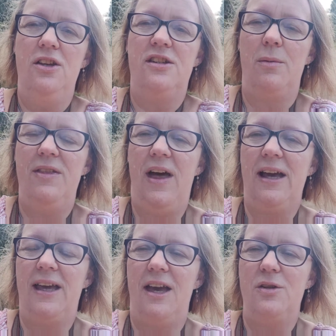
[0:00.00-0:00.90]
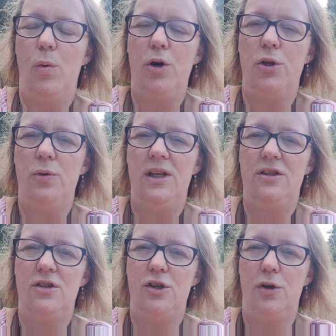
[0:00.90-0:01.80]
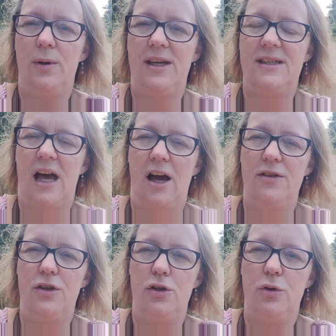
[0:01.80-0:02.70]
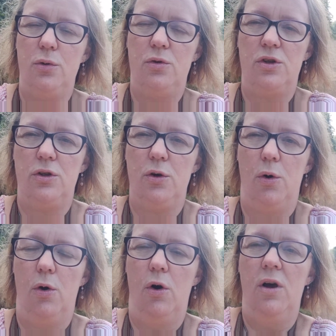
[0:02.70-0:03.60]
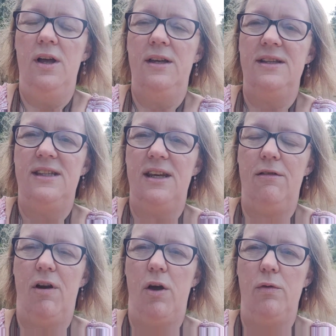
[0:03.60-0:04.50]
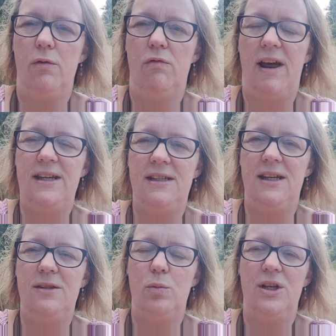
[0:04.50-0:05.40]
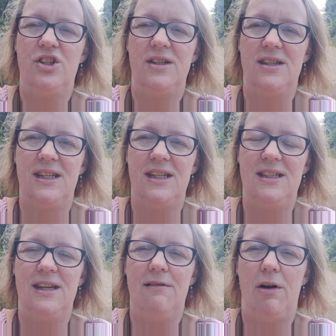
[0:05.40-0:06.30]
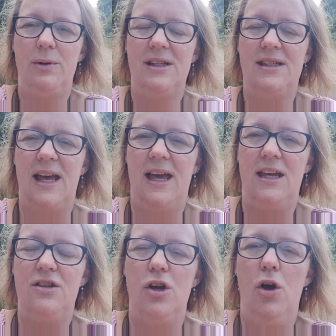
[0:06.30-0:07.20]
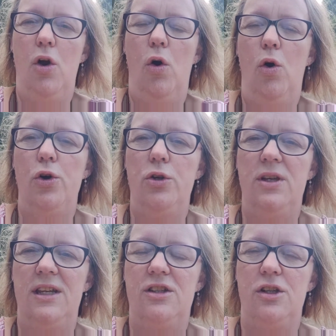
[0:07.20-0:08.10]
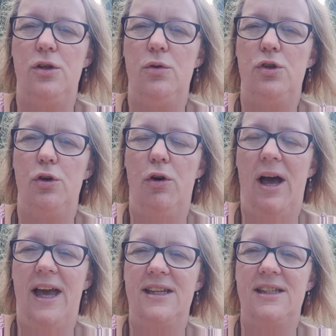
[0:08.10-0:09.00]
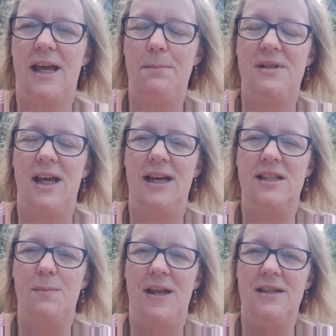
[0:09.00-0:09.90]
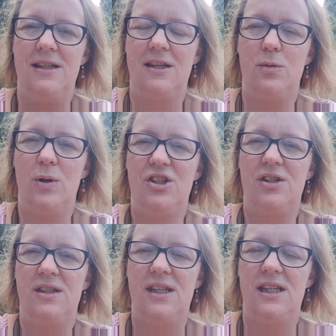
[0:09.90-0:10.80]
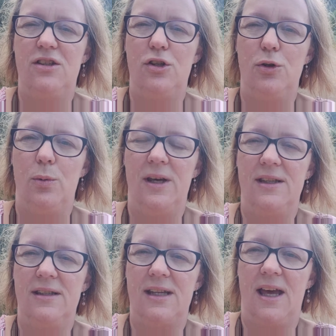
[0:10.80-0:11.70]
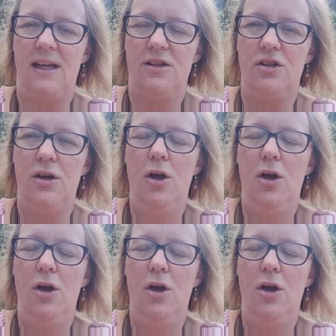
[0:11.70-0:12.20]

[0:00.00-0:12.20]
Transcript: So in that case, what you need to do is either use your Xero rated, which is T0 in Sage, or you need to use your exempt expenses, which is T2 in Sage.